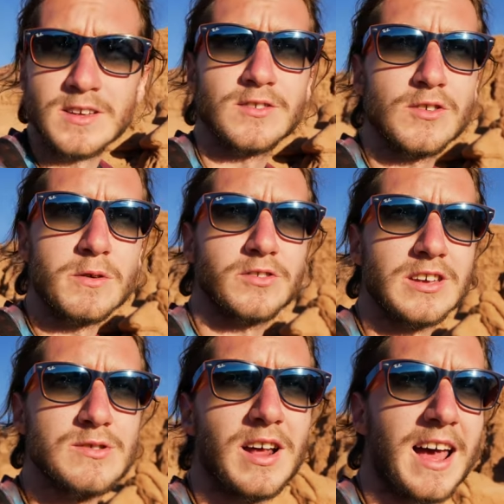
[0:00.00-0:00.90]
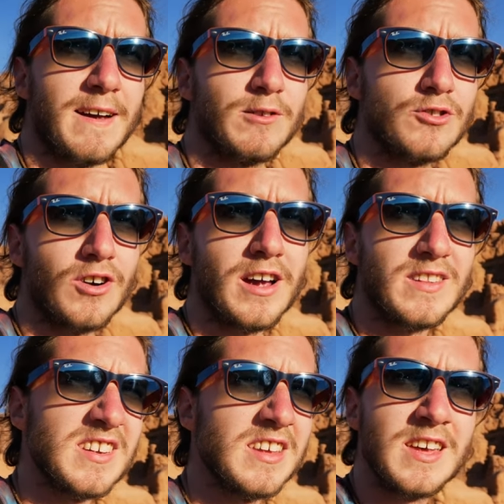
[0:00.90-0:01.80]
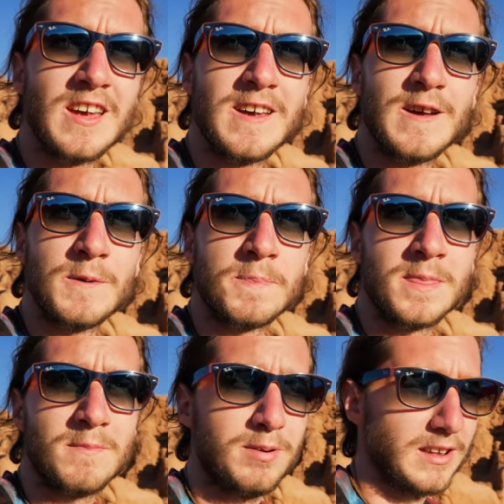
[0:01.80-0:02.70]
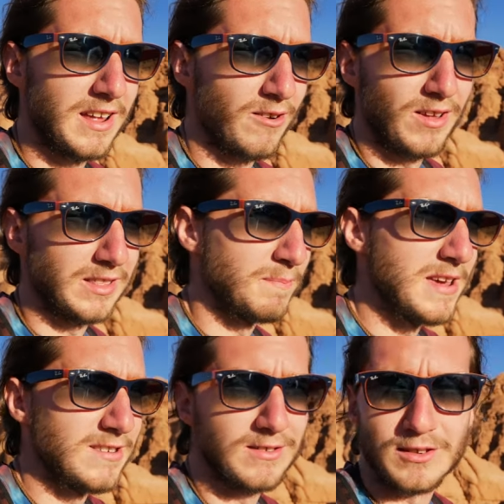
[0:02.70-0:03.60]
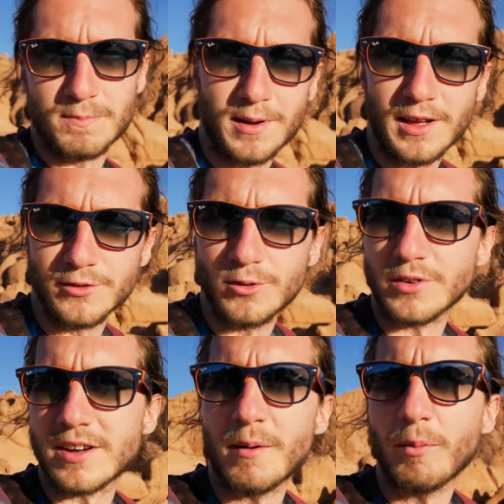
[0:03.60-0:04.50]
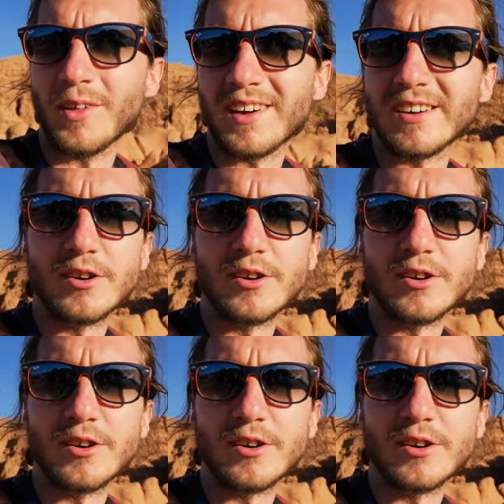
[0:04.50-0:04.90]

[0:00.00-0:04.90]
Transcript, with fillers: So it's like you kind of have to try and put together like the pieces of this puzzle to come up with like a